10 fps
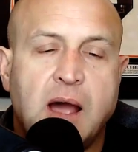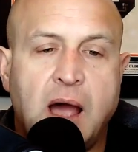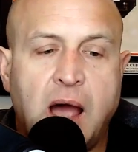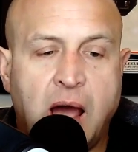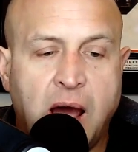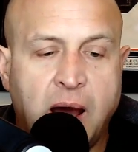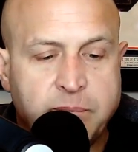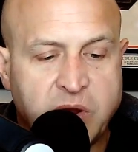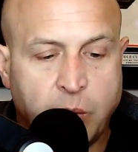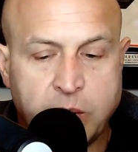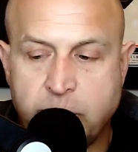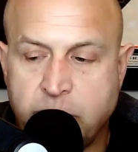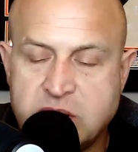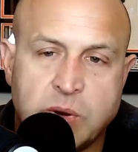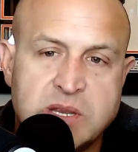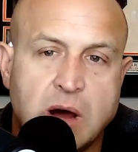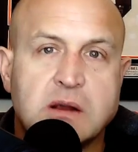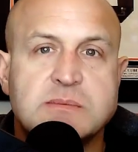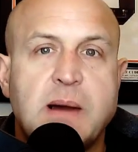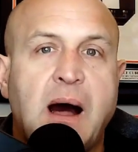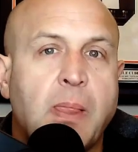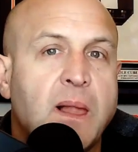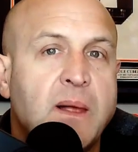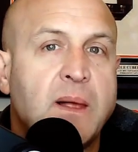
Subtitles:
We talked about